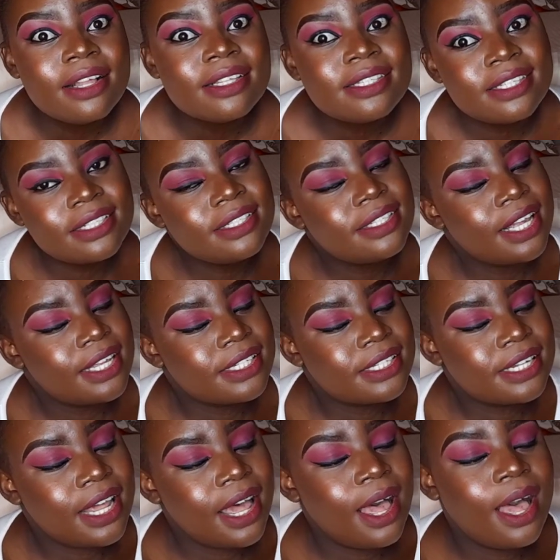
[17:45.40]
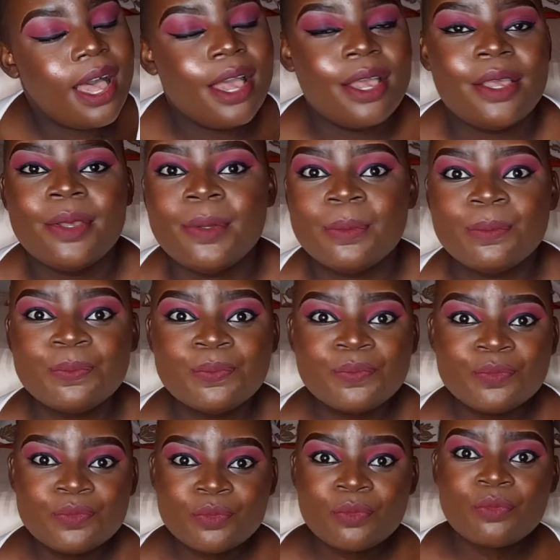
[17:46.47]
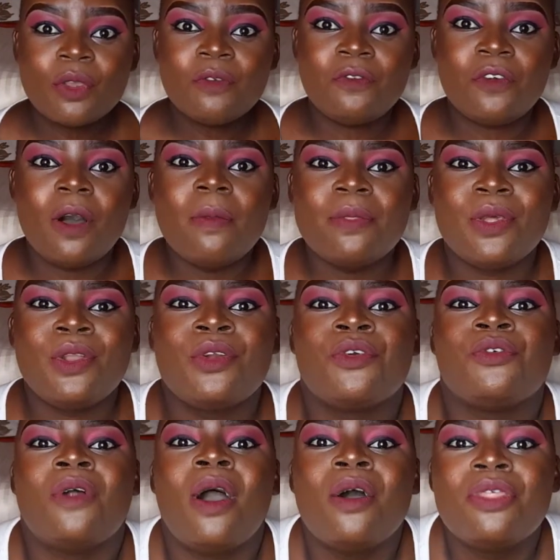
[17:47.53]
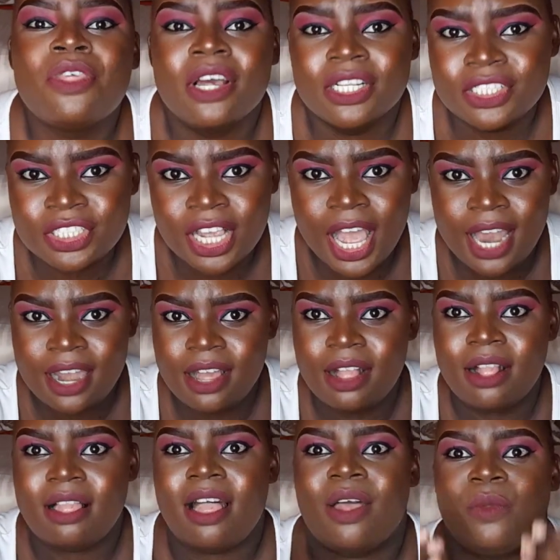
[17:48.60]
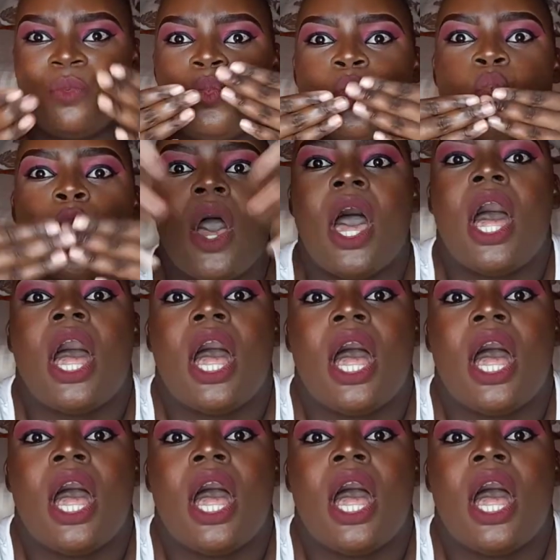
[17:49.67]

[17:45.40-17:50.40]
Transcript: Till next time, from the Growth Channel. Mwah.